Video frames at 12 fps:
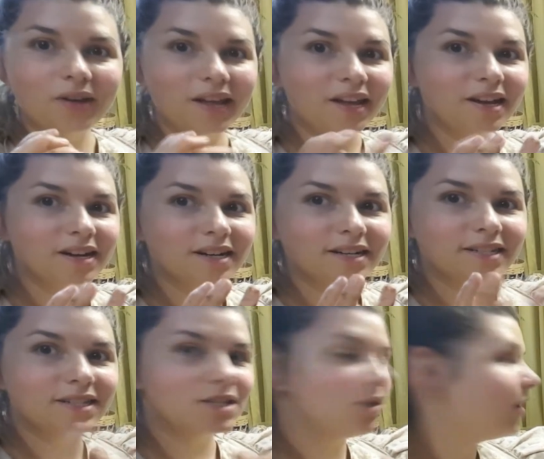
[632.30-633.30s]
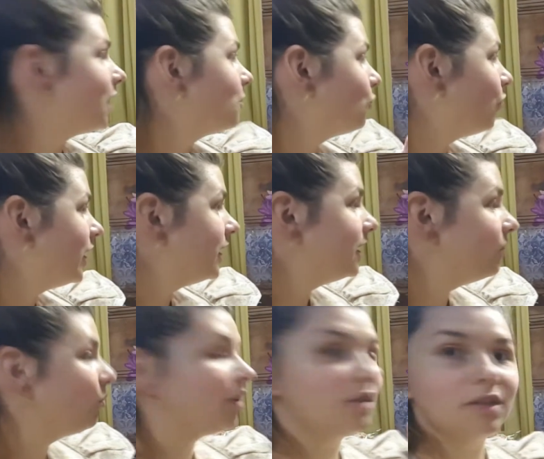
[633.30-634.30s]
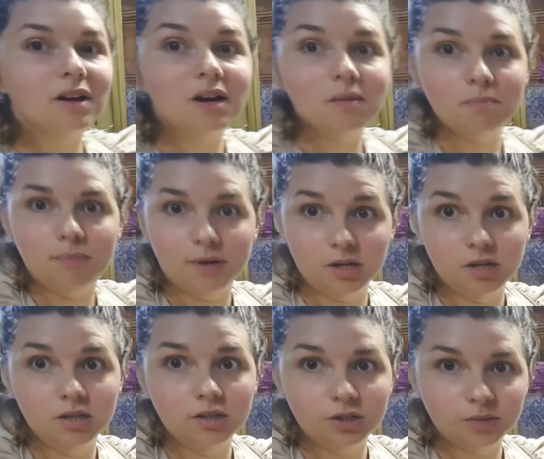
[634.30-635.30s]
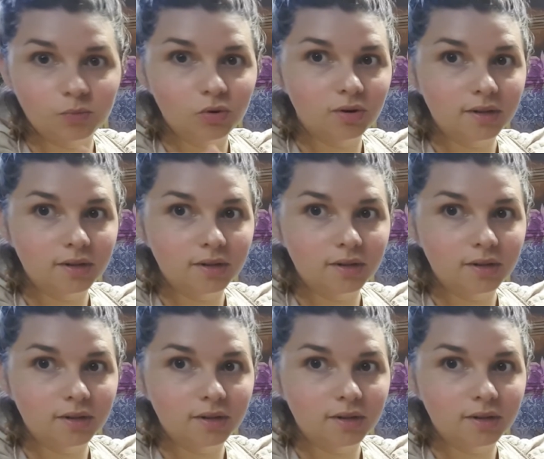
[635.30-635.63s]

Okay guys, so I went in with a bunch more